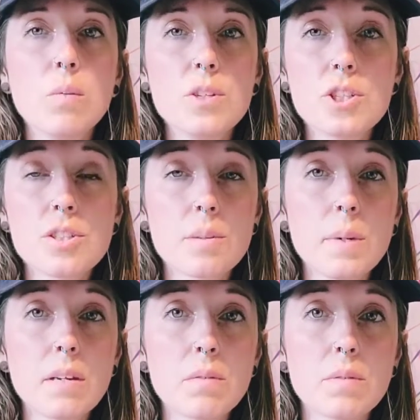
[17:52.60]
wishes are
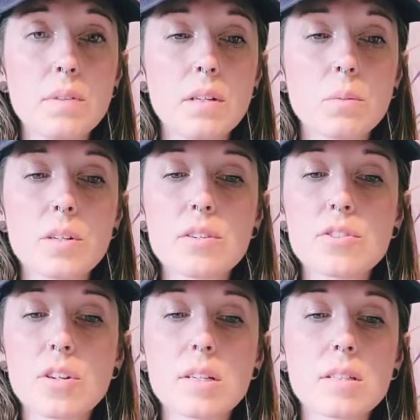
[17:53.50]
being fulfilled, where you're
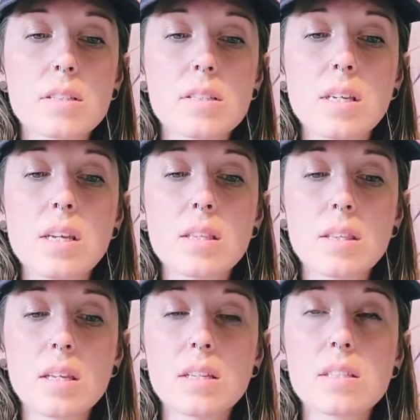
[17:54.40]
starting to see the
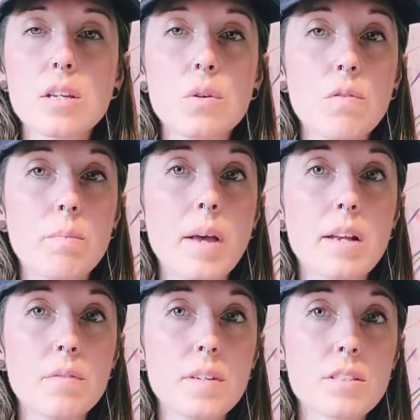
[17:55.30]
things that you've
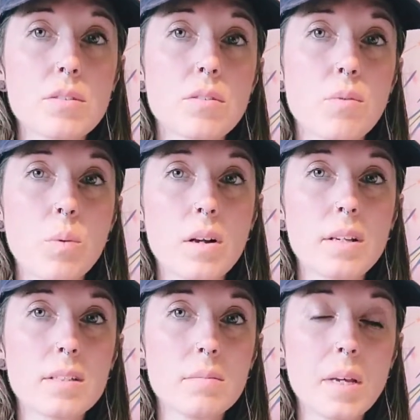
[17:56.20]
manifested or
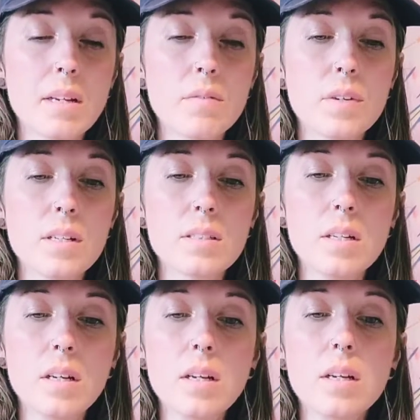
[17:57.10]
wanting to manifest
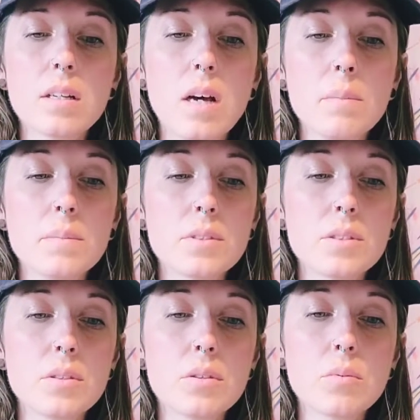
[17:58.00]
come
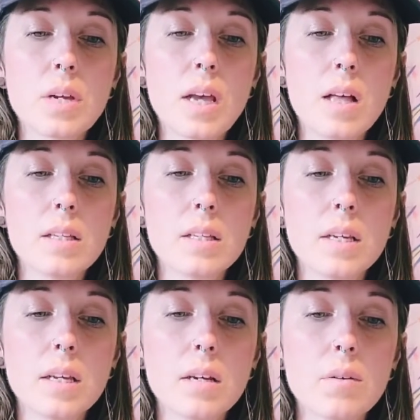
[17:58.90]
to
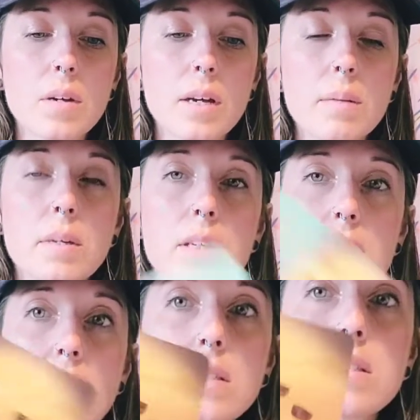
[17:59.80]
reality, okay? Because
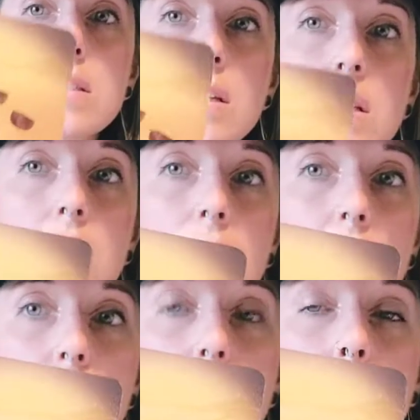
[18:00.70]
that's,
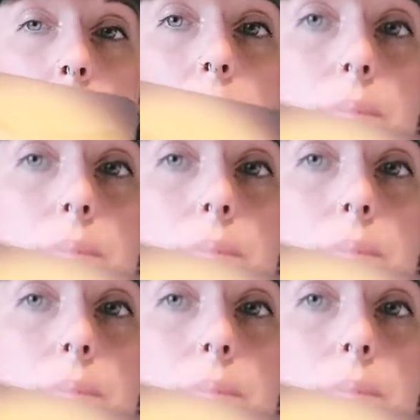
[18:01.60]
you know,